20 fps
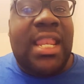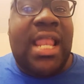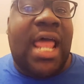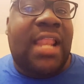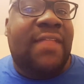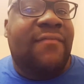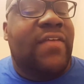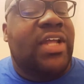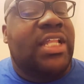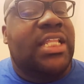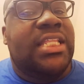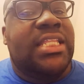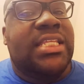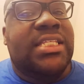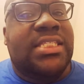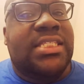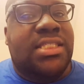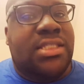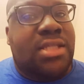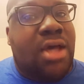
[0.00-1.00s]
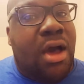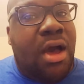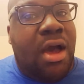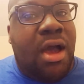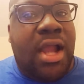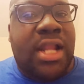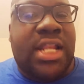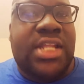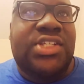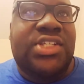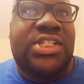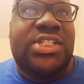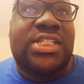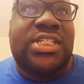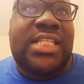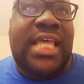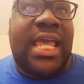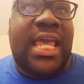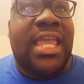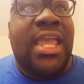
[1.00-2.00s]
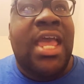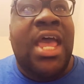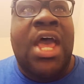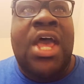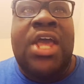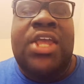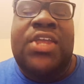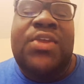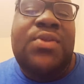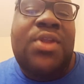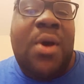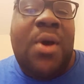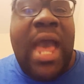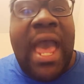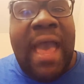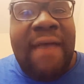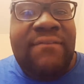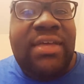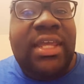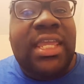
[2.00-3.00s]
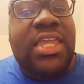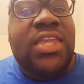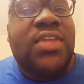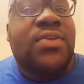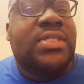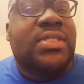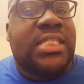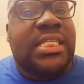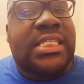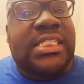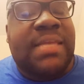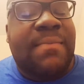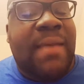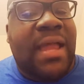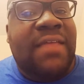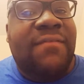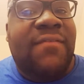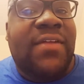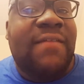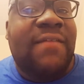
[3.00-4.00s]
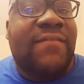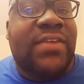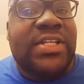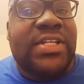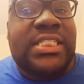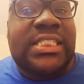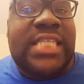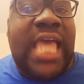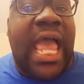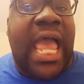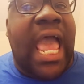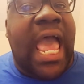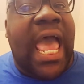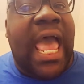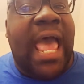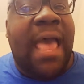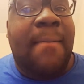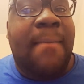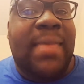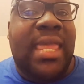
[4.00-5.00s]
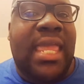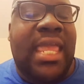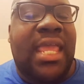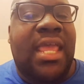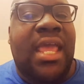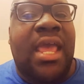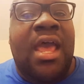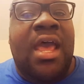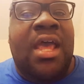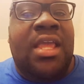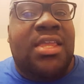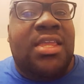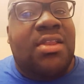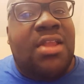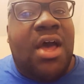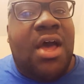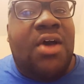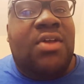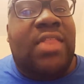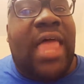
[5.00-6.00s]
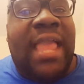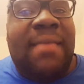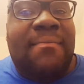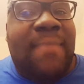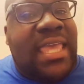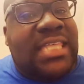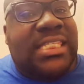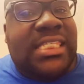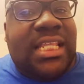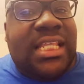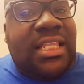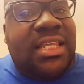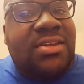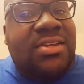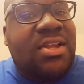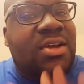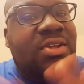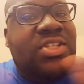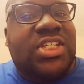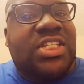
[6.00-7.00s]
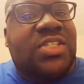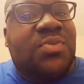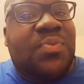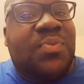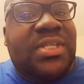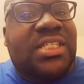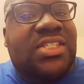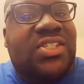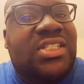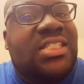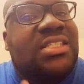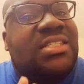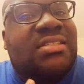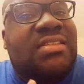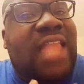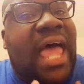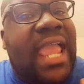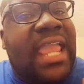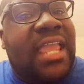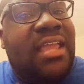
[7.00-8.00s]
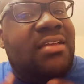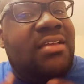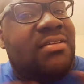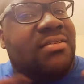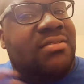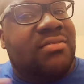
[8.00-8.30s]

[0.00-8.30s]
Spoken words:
How the fuck did this start? And she just like, you know how fucking you see somebody for the first time, and you know, like basically, you know, it just was just like